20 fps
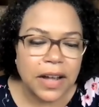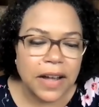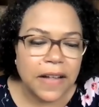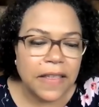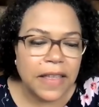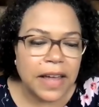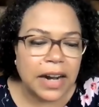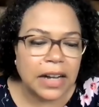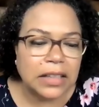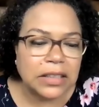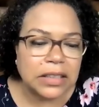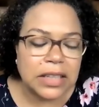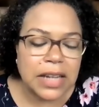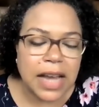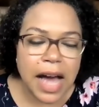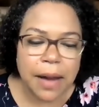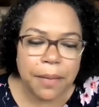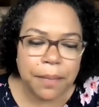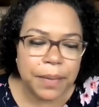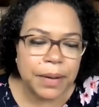that has
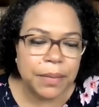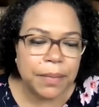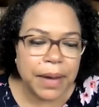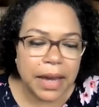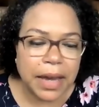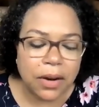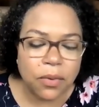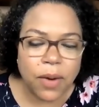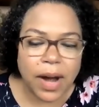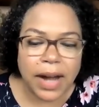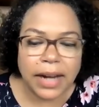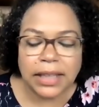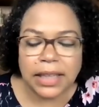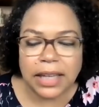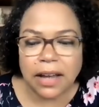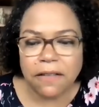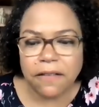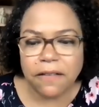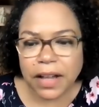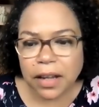not been made
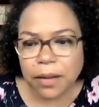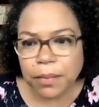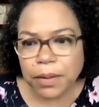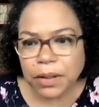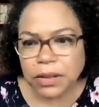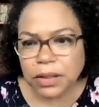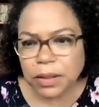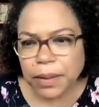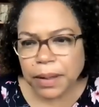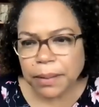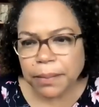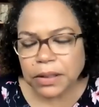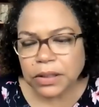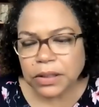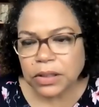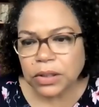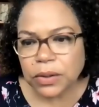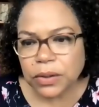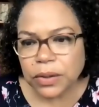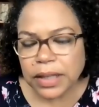widely available to be able to
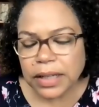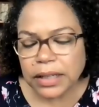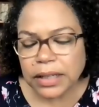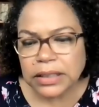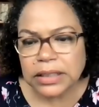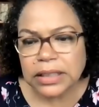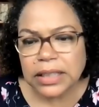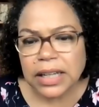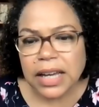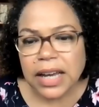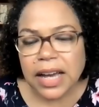do this.